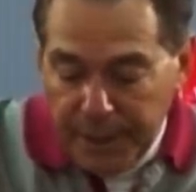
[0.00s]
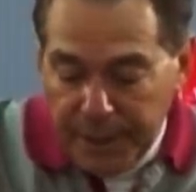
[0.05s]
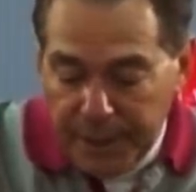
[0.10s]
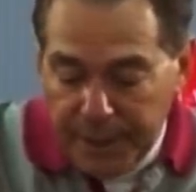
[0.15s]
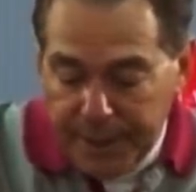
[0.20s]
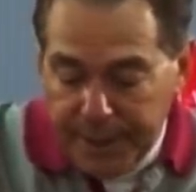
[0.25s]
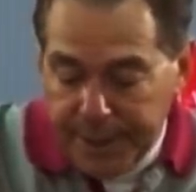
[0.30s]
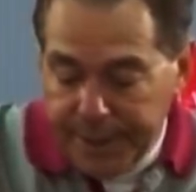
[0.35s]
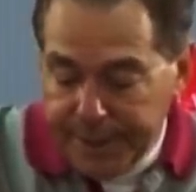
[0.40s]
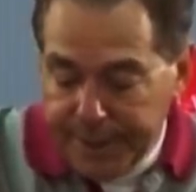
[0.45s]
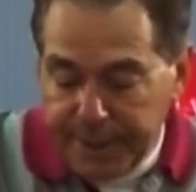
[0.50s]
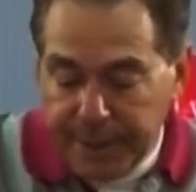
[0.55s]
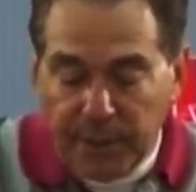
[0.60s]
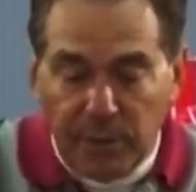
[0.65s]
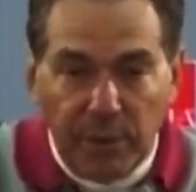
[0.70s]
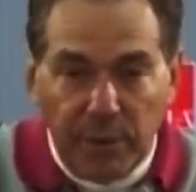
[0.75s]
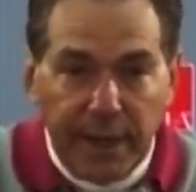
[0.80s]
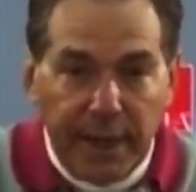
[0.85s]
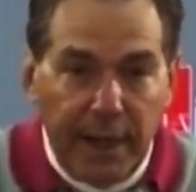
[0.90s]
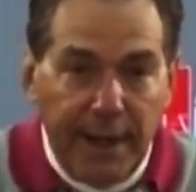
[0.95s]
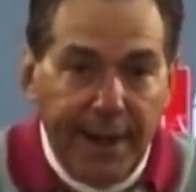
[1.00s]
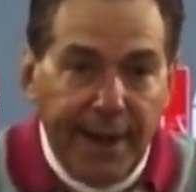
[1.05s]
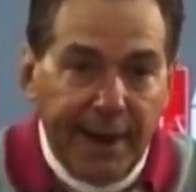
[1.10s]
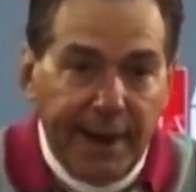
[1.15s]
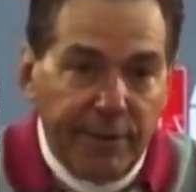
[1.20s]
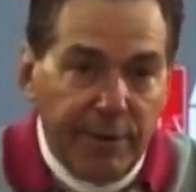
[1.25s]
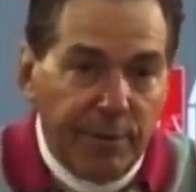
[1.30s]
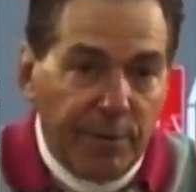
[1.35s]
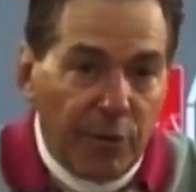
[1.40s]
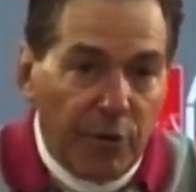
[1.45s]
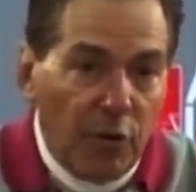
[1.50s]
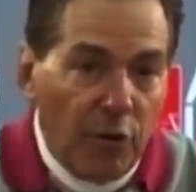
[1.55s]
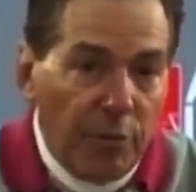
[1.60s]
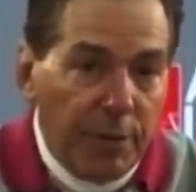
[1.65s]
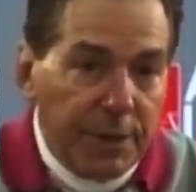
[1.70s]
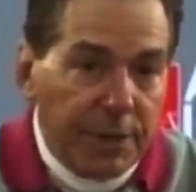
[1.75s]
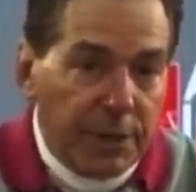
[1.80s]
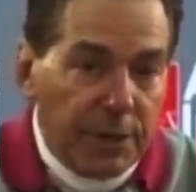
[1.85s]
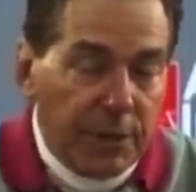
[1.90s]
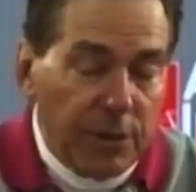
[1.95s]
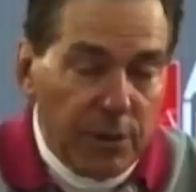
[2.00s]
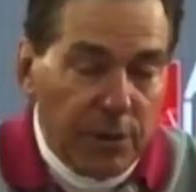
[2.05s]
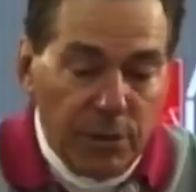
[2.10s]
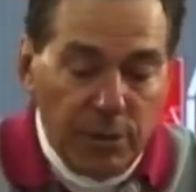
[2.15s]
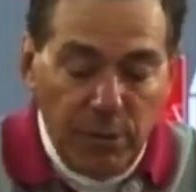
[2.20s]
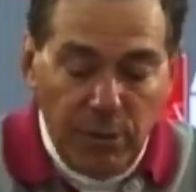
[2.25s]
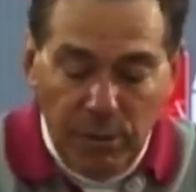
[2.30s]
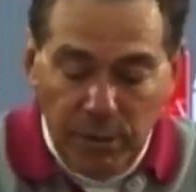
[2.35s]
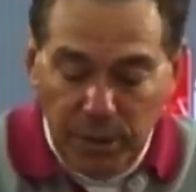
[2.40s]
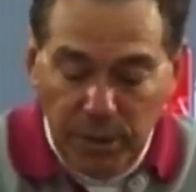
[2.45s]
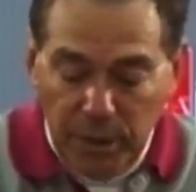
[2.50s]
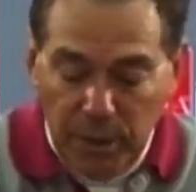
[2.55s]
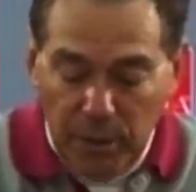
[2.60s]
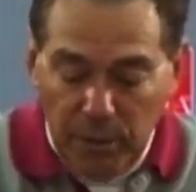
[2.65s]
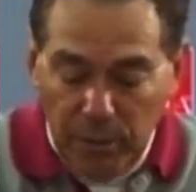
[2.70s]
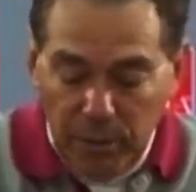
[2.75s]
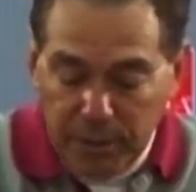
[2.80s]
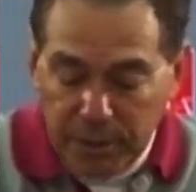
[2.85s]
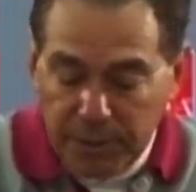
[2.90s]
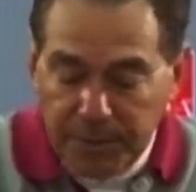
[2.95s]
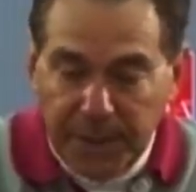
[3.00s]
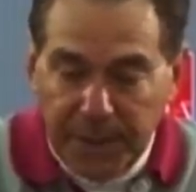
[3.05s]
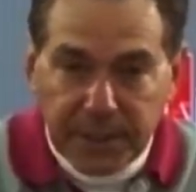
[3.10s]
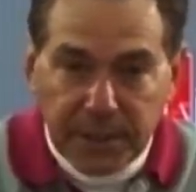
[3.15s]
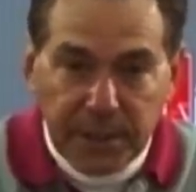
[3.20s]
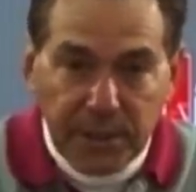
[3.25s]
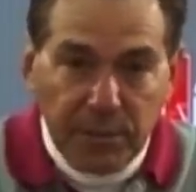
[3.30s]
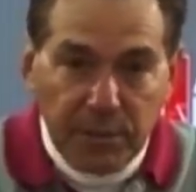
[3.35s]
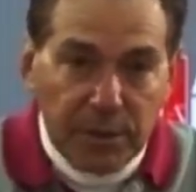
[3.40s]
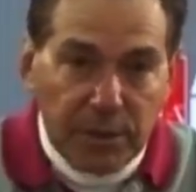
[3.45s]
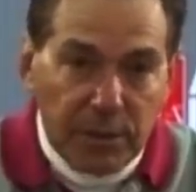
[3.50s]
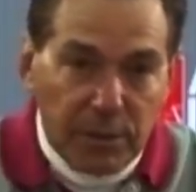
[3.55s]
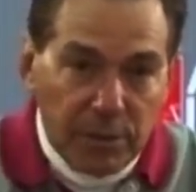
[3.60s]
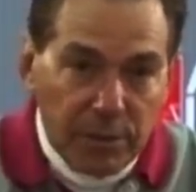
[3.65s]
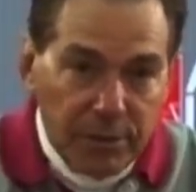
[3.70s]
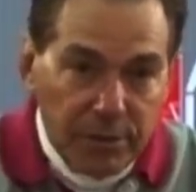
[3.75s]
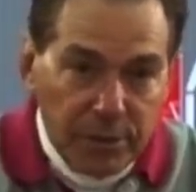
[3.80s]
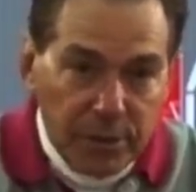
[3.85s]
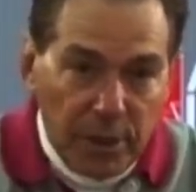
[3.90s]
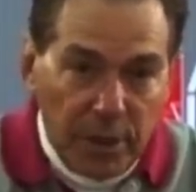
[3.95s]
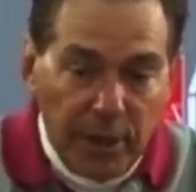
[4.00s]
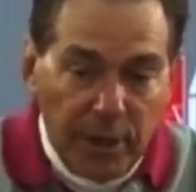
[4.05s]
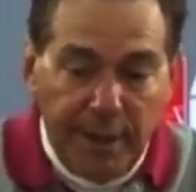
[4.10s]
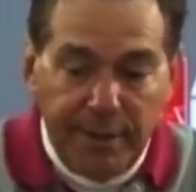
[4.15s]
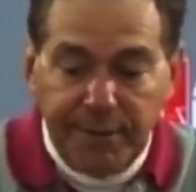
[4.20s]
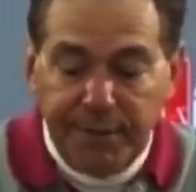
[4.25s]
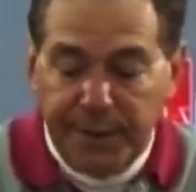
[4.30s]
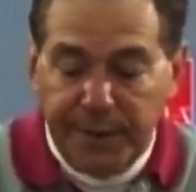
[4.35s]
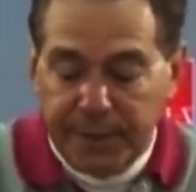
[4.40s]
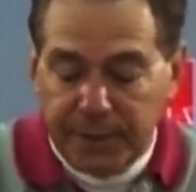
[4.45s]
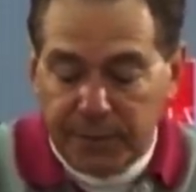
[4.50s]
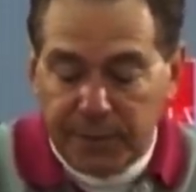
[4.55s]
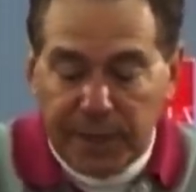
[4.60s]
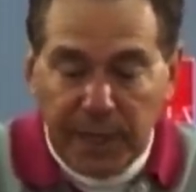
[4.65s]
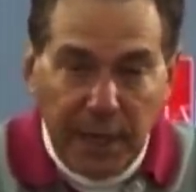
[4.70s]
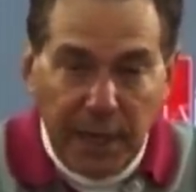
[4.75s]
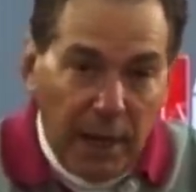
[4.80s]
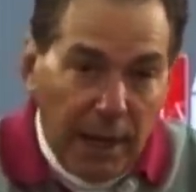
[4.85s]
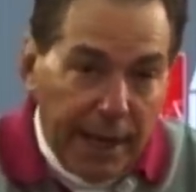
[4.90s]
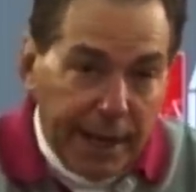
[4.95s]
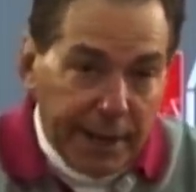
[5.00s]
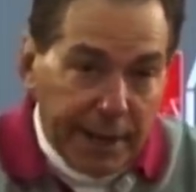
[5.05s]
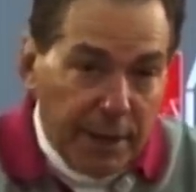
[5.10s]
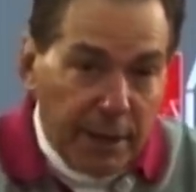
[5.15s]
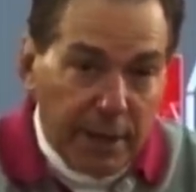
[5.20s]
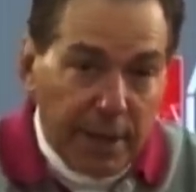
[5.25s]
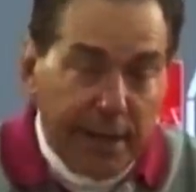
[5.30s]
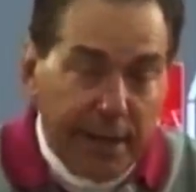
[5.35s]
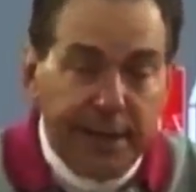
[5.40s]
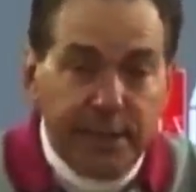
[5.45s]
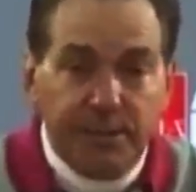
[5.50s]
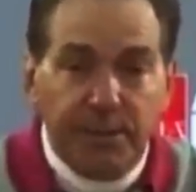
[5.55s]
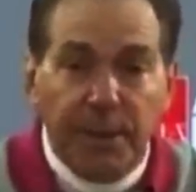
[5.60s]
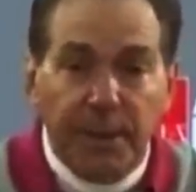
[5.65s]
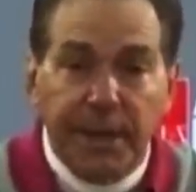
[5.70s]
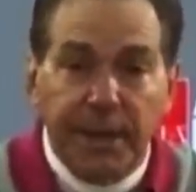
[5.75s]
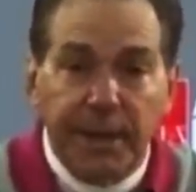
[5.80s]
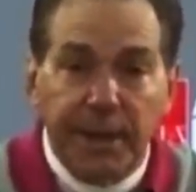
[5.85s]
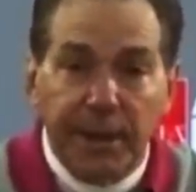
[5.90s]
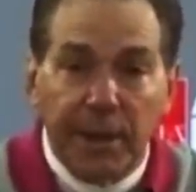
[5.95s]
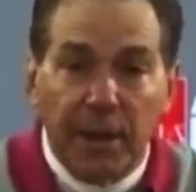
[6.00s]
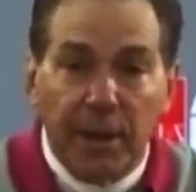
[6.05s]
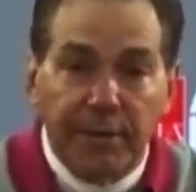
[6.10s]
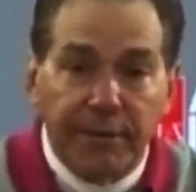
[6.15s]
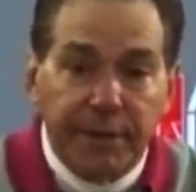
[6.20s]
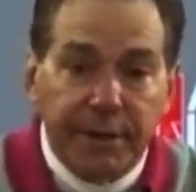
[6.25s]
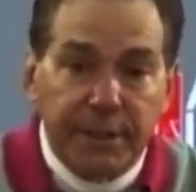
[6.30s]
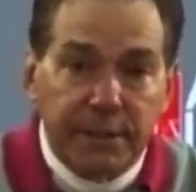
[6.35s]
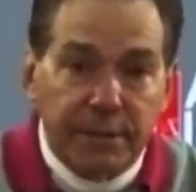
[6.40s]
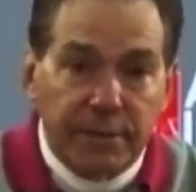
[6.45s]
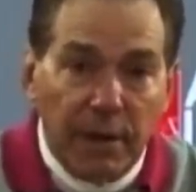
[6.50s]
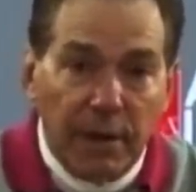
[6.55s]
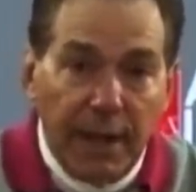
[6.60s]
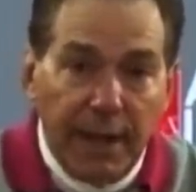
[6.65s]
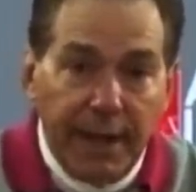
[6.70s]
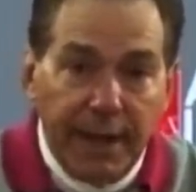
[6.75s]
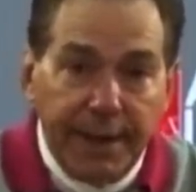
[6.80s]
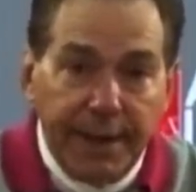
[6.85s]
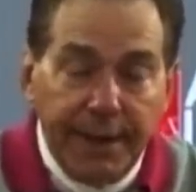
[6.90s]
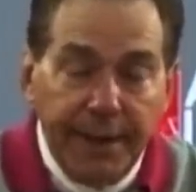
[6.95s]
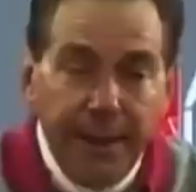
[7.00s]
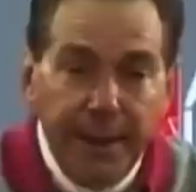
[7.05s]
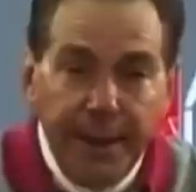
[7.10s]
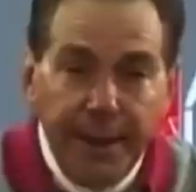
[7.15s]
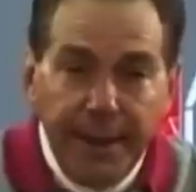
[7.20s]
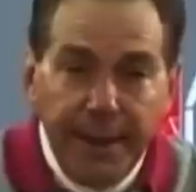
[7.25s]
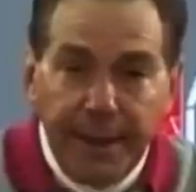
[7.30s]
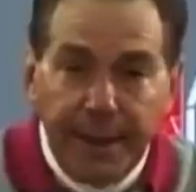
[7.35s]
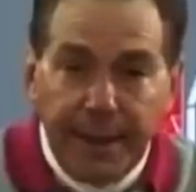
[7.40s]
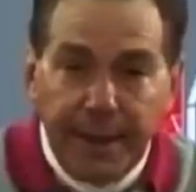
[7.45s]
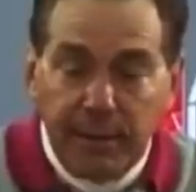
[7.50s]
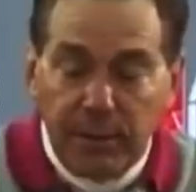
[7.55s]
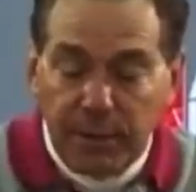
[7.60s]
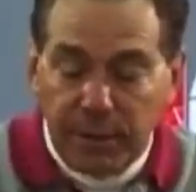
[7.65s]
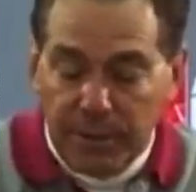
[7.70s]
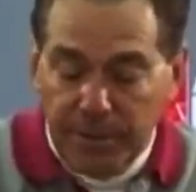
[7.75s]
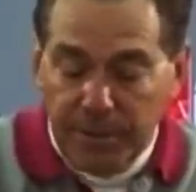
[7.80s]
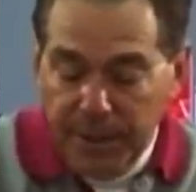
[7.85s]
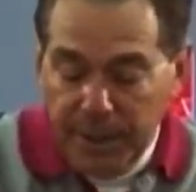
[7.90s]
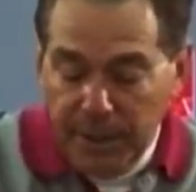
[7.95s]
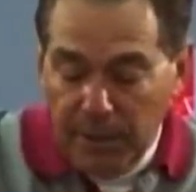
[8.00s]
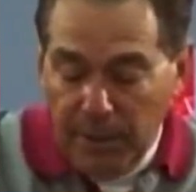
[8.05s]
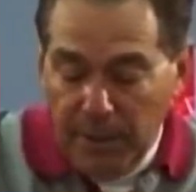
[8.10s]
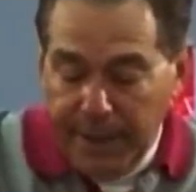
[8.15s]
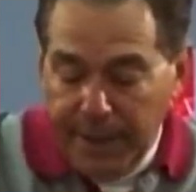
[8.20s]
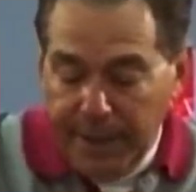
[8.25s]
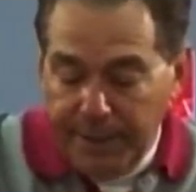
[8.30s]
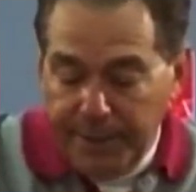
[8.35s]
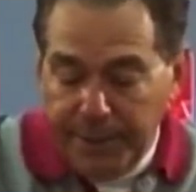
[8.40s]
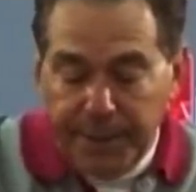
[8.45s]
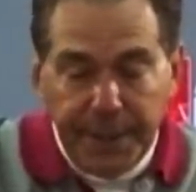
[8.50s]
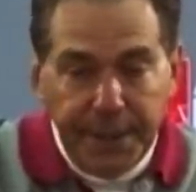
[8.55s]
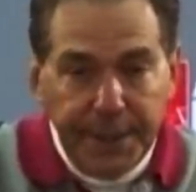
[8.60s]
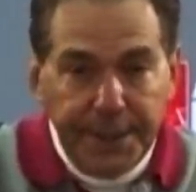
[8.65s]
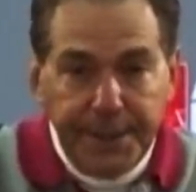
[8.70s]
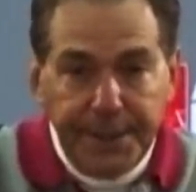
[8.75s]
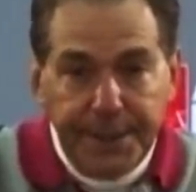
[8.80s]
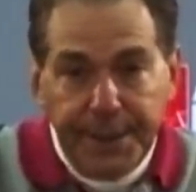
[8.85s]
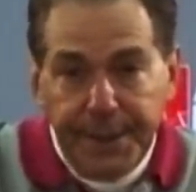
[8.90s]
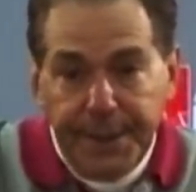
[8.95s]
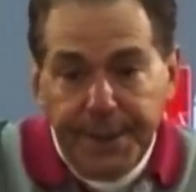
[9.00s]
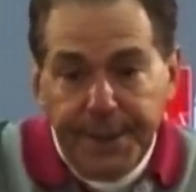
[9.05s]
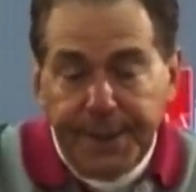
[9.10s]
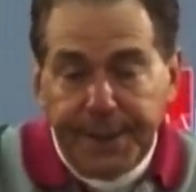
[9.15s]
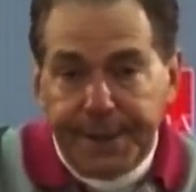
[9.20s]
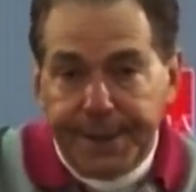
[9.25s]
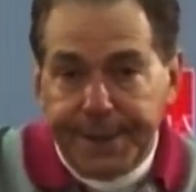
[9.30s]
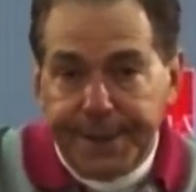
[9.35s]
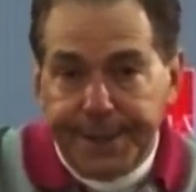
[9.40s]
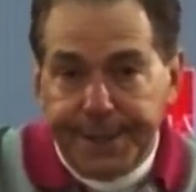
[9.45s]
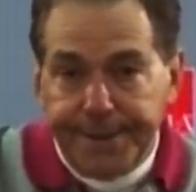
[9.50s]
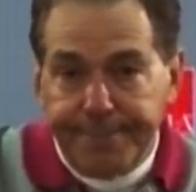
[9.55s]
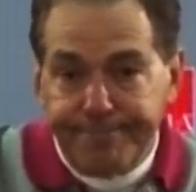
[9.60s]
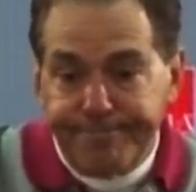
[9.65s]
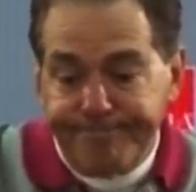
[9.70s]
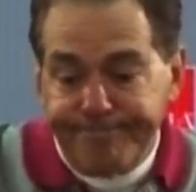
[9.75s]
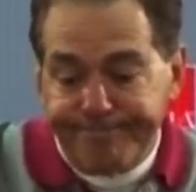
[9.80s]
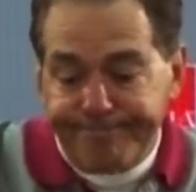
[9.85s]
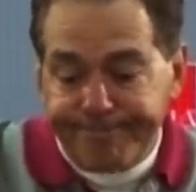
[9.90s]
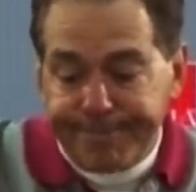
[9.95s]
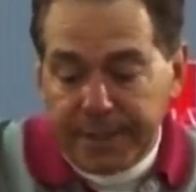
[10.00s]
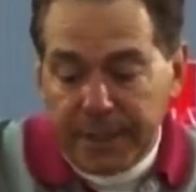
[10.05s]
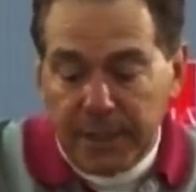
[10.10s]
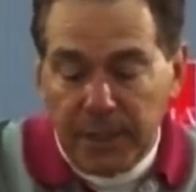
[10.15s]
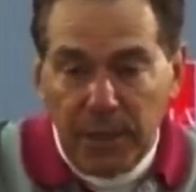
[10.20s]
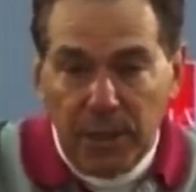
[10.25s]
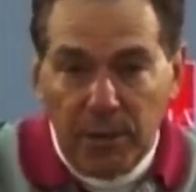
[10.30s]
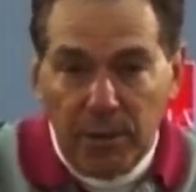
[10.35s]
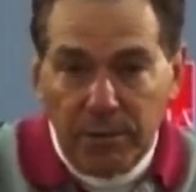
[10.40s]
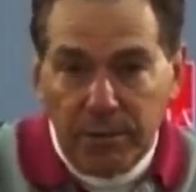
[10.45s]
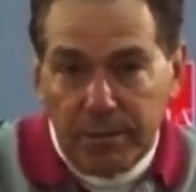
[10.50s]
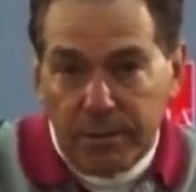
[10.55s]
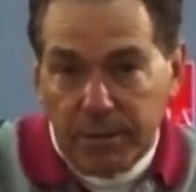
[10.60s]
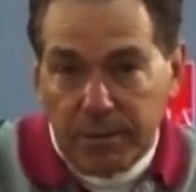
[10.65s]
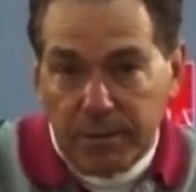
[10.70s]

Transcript: Uh, I think we got a lot of improvement to do, you know, especially with the twos on offense. We got a lot of young guys playing in the offensive line uh, with Emil out, and, um, you know,